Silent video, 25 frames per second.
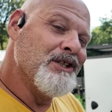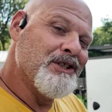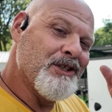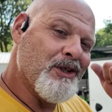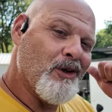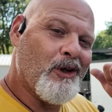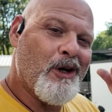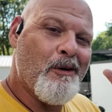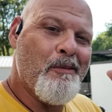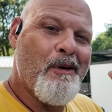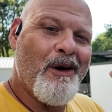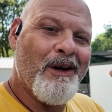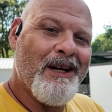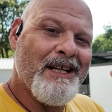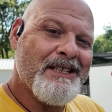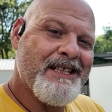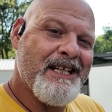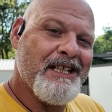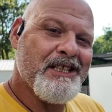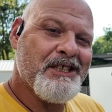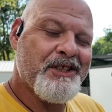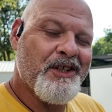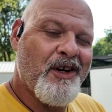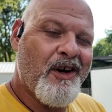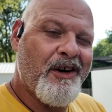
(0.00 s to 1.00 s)
So come on, let's
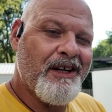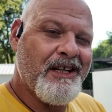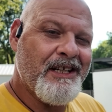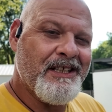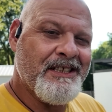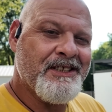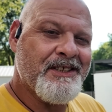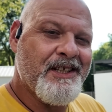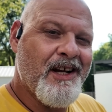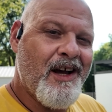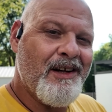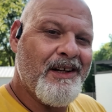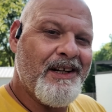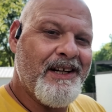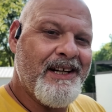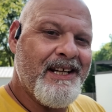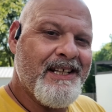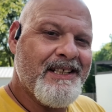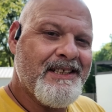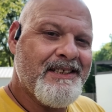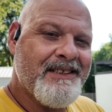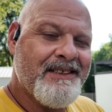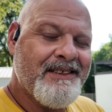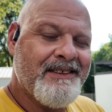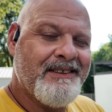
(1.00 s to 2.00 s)
get started installing
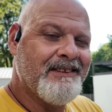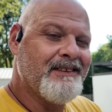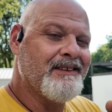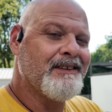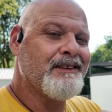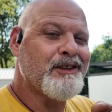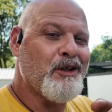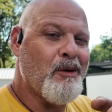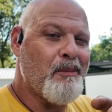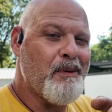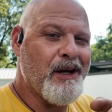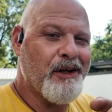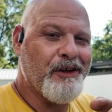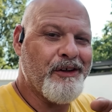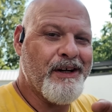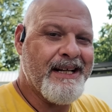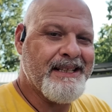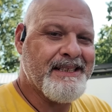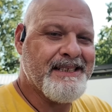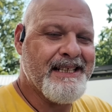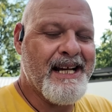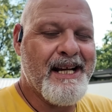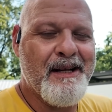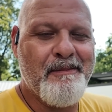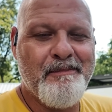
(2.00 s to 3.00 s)
this. It's gonna be a
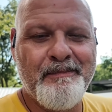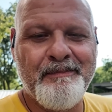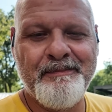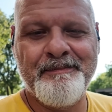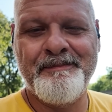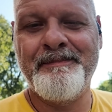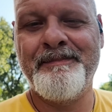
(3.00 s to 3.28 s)
great time.